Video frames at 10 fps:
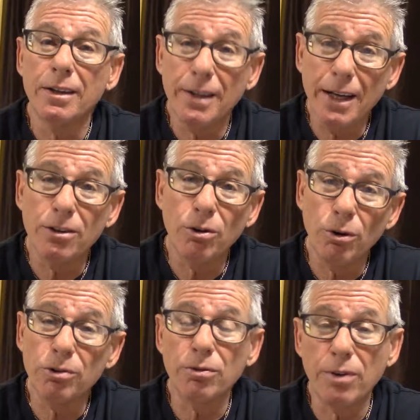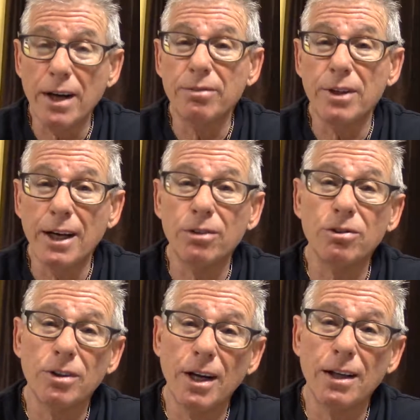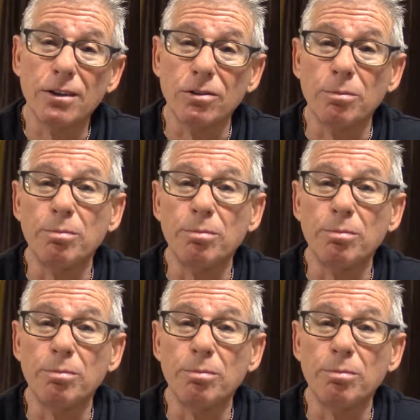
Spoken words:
that cost $5,000.